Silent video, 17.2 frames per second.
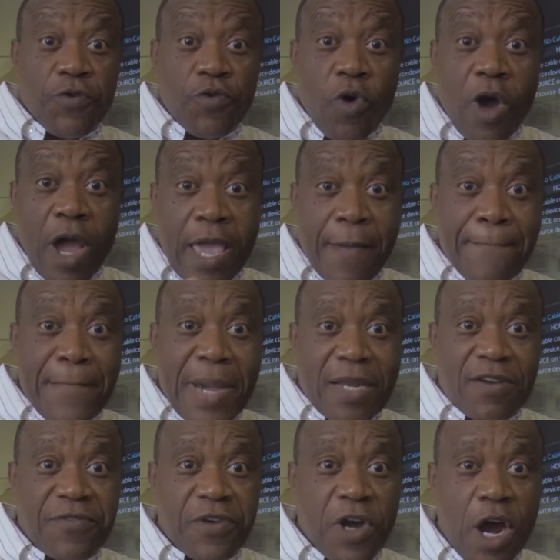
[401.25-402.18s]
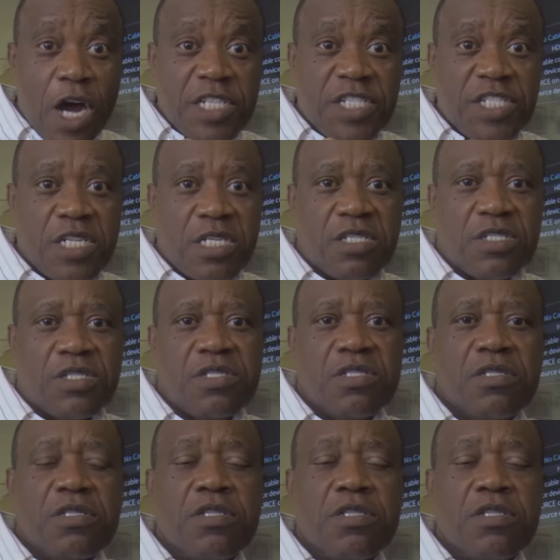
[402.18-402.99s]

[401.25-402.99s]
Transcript: you are a man of conscience,